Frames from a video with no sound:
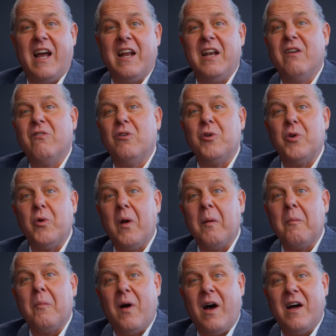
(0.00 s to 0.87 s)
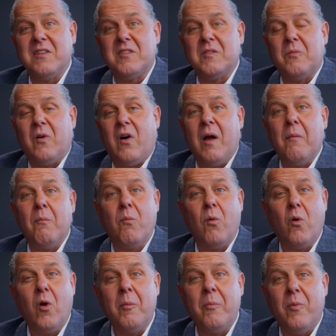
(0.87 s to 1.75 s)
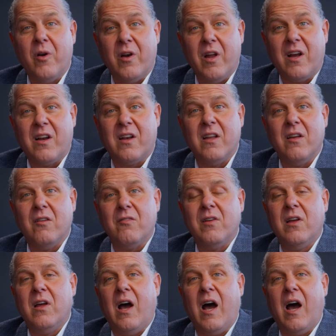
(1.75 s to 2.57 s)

I never dreamt possible. I'm more productive.